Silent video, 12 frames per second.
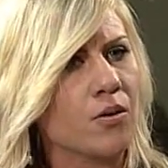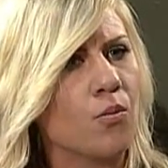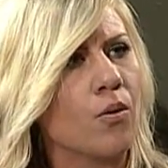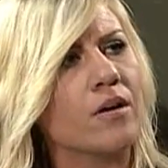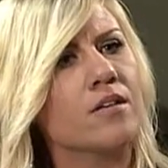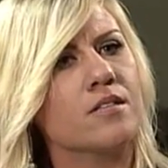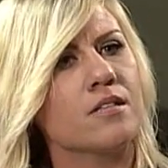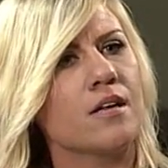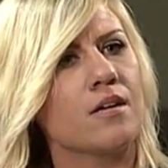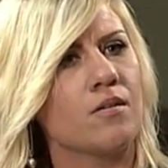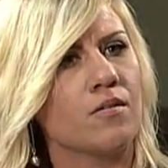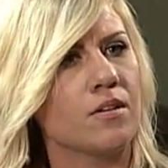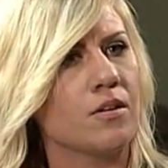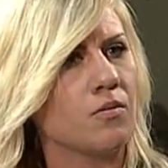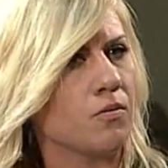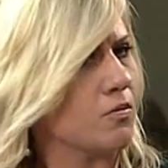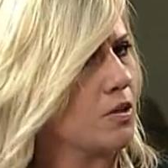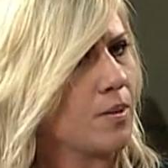Where does the, the
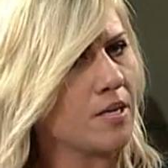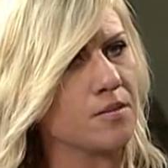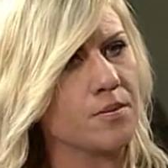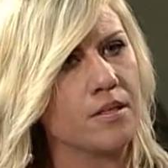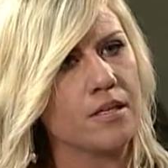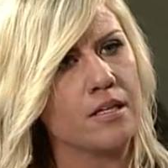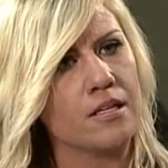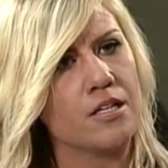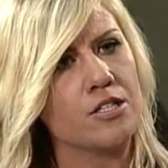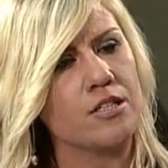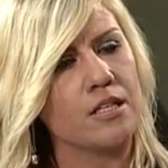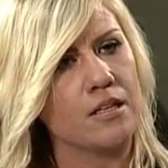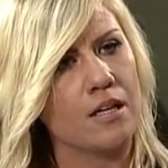responsibility initially